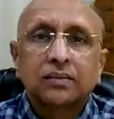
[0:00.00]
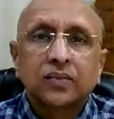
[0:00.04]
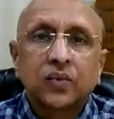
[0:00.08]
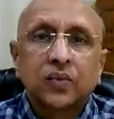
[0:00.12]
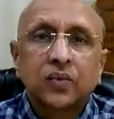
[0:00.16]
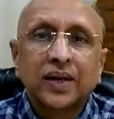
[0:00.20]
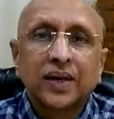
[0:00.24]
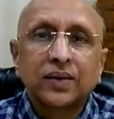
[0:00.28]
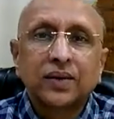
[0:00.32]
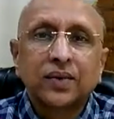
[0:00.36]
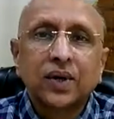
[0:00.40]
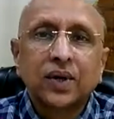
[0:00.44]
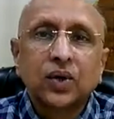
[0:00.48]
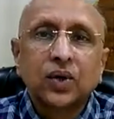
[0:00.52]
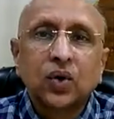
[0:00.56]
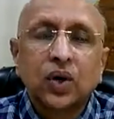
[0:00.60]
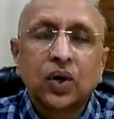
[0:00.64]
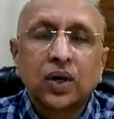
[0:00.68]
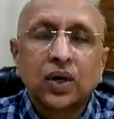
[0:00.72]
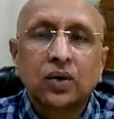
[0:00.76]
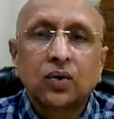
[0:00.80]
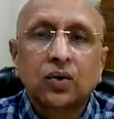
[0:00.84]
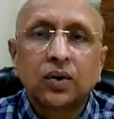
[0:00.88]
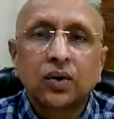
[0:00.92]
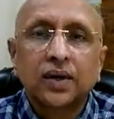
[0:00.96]
Whenever you
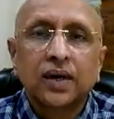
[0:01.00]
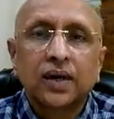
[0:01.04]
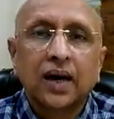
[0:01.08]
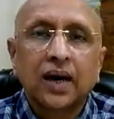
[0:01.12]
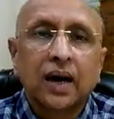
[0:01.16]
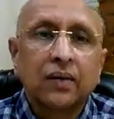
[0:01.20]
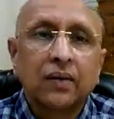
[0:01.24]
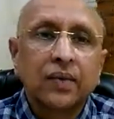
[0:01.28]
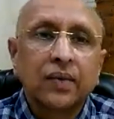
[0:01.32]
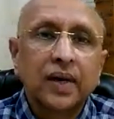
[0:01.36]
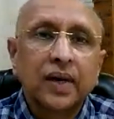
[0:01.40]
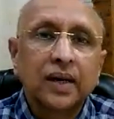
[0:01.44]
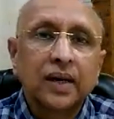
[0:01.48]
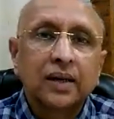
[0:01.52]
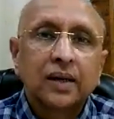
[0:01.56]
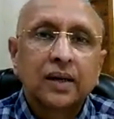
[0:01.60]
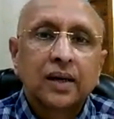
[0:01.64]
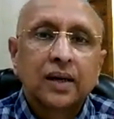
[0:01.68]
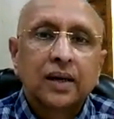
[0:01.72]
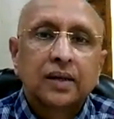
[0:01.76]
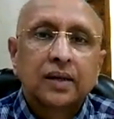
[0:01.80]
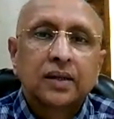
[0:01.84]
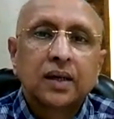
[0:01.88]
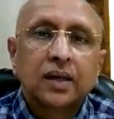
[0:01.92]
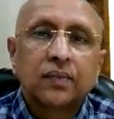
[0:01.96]
are going away,
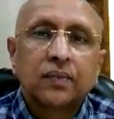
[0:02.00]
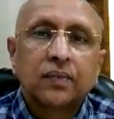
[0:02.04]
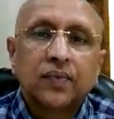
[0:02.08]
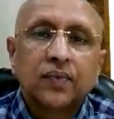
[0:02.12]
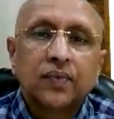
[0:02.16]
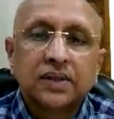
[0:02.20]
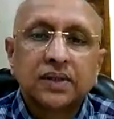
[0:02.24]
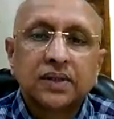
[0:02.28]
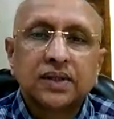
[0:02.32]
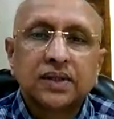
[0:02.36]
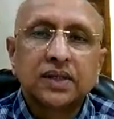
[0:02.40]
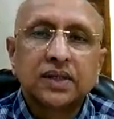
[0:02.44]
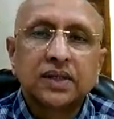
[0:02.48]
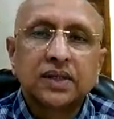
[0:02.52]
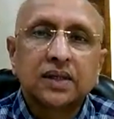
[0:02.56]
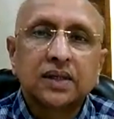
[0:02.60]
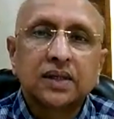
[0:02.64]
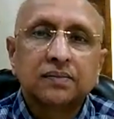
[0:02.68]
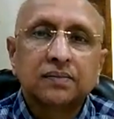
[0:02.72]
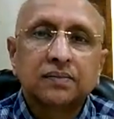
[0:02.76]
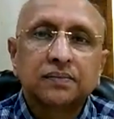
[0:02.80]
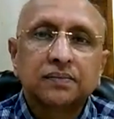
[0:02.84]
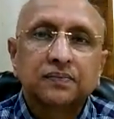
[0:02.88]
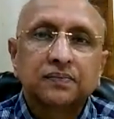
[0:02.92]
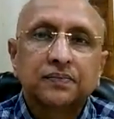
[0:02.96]
they feel
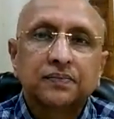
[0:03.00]
disturbed.